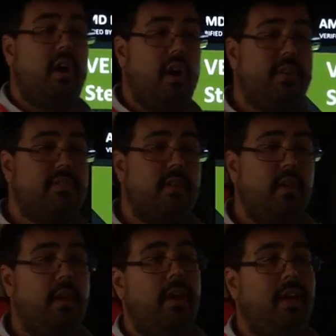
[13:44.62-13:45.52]
cards,
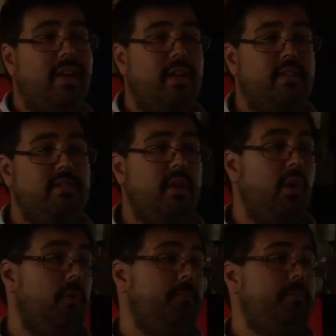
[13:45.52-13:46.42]
zero.
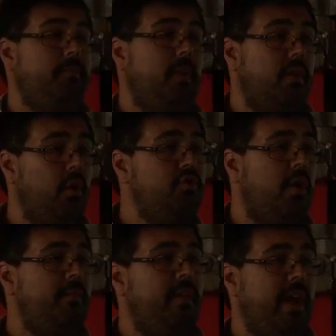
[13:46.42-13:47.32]
No
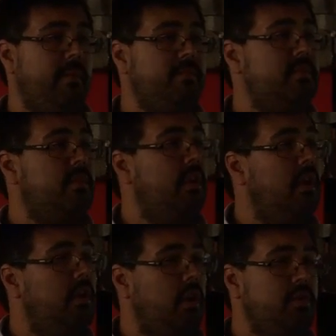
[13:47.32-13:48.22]
drop frames,
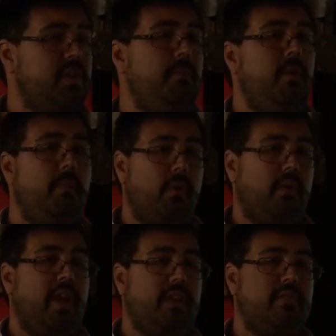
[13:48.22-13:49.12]
no CPU
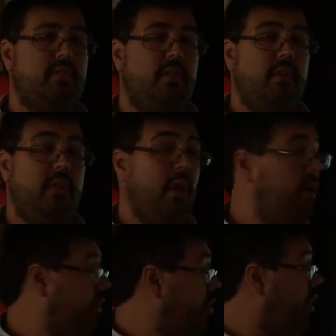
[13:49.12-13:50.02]
bottlenecks. They are
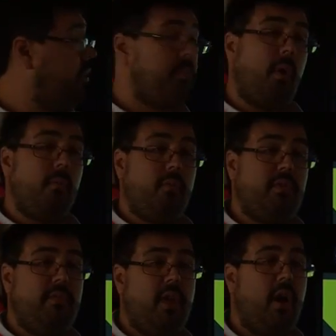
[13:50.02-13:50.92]
not the problem
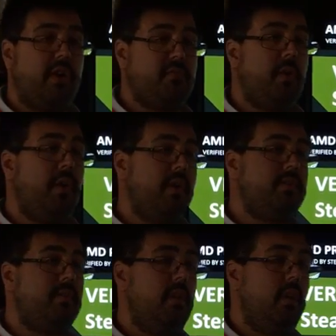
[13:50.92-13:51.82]
with the VR
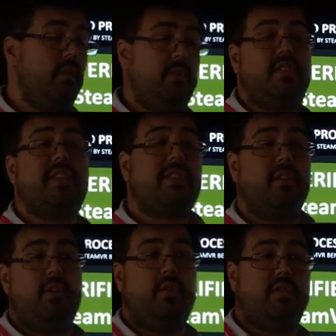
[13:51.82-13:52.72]
experience, which is
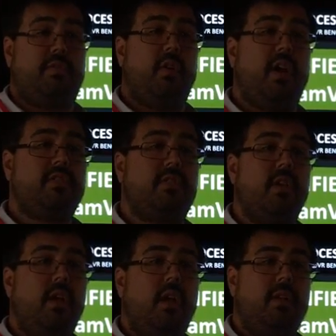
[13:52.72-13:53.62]
excellent news for us.
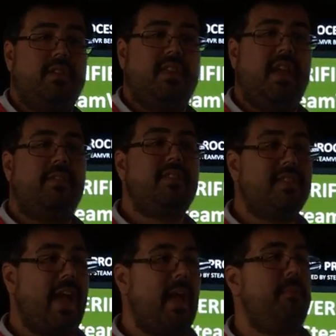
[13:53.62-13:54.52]
Because again, this is
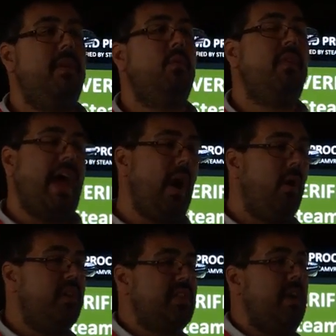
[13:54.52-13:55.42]
happening
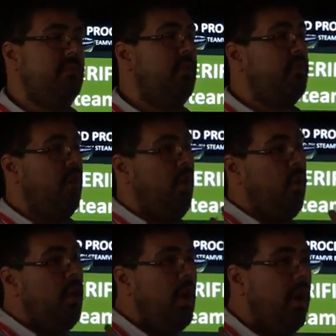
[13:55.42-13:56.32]
without us having to
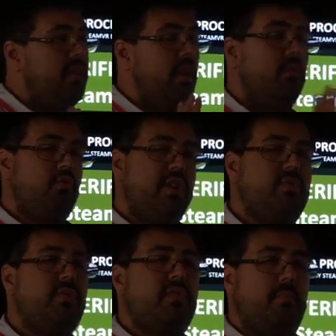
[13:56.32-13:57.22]
throw a ton of
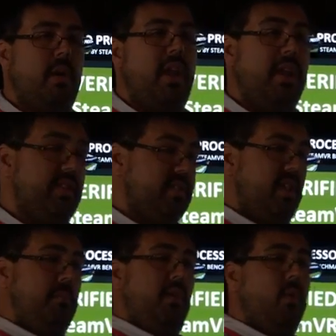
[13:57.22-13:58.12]
resources and money at
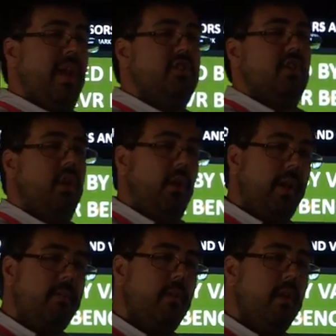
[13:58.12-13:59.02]
CPU
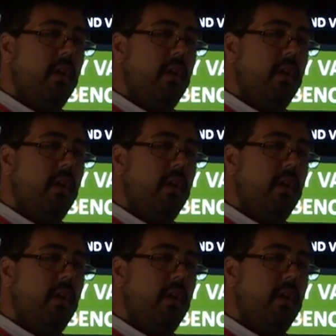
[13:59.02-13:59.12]
engineering